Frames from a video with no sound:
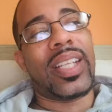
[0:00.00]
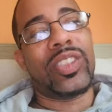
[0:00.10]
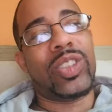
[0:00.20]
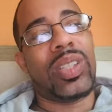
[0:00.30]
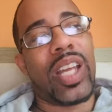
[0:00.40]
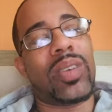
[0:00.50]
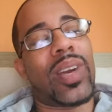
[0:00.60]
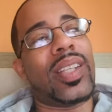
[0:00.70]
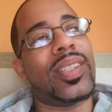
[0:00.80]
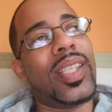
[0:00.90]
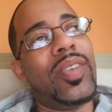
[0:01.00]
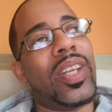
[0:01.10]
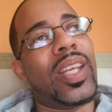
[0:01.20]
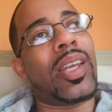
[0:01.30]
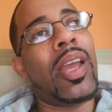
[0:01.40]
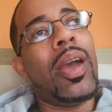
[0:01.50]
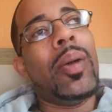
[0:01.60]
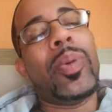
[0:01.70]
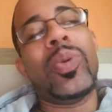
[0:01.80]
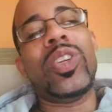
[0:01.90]
into later on this evening,
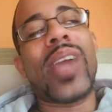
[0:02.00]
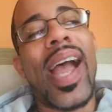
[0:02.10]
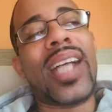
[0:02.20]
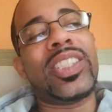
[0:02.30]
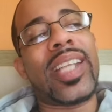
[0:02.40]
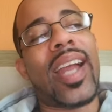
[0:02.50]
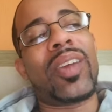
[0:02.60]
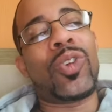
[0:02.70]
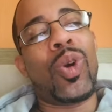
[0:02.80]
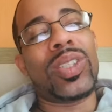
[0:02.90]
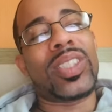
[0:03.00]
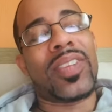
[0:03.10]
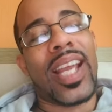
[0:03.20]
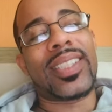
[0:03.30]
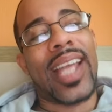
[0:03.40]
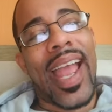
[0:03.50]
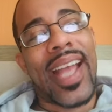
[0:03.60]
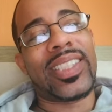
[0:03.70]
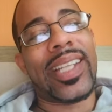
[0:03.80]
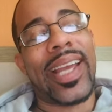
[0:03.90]
but when you hashtag, of course, if that's a
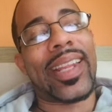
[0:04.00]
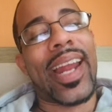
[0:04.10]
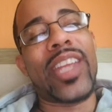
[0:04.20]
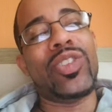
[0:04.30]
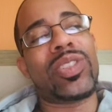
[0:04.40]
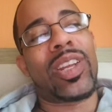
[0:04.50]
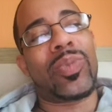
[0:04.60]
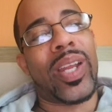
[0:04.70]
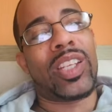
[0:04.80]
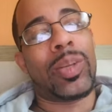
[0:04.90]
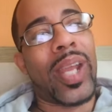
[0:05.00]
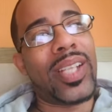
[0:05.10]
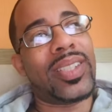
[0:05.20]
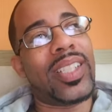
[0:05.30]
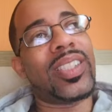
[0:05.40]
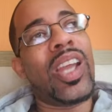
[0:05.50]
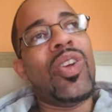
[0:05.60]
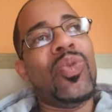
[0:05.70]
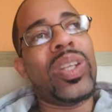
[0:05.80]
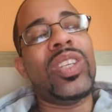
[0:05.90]
hashtag that I use on a regular basis,
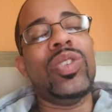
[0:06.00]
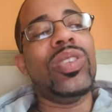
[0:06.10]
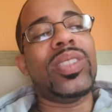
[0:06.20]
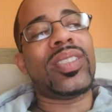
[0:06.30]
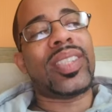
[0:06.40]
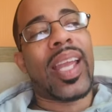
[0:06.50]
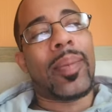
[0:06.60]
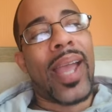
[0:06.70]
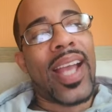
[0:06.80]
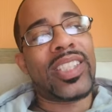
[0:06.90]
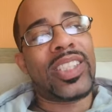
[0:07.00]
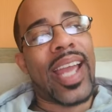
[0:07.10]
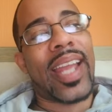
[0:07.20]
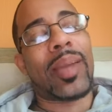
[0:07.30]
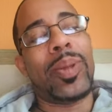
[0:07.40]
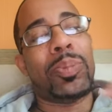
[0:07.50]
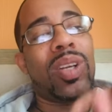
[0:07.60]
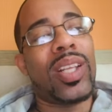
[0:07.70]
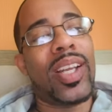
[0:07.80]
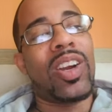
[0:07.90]
when you use the same hashtag and
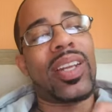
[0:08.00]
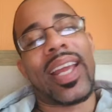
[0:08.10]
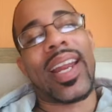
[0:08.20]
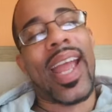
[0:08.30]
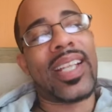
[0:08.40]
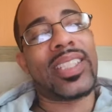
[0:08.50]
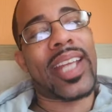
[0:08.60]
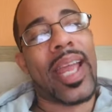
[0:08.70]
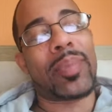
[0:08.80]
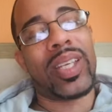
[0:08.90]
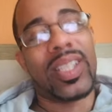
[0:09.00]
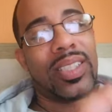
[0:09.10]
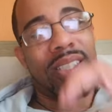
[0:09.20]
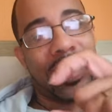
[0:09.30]
people click on that hashtag because